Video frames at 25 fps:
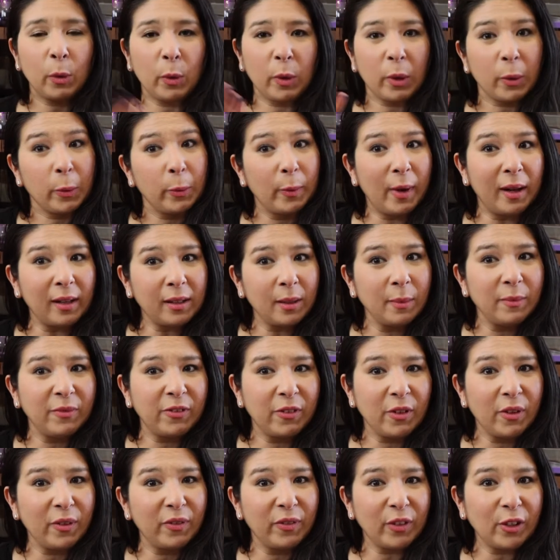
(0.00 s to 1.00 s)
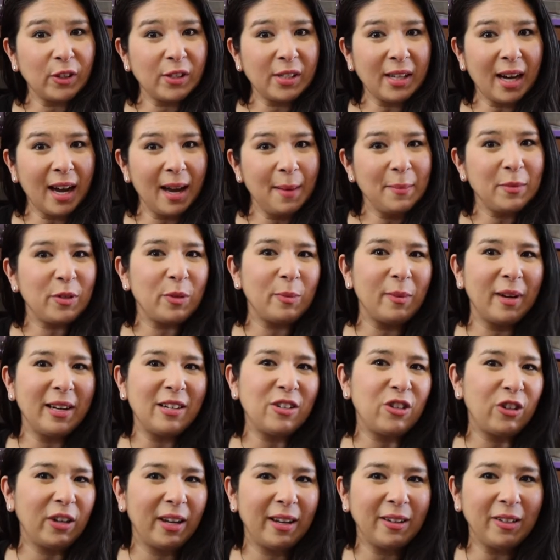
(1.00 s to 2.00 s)
or welcome for the first time to my
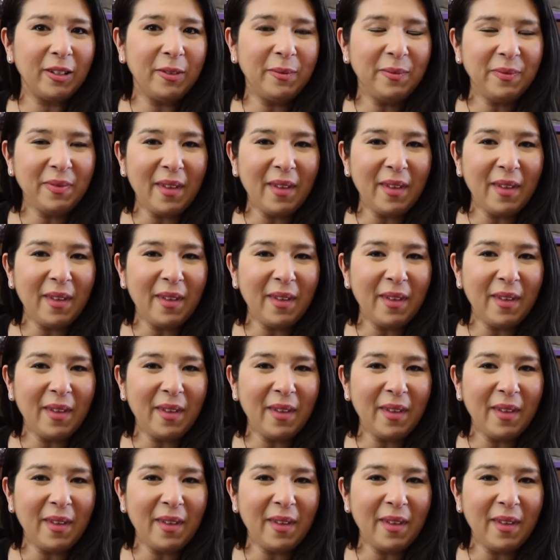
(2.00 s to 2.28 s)
channel.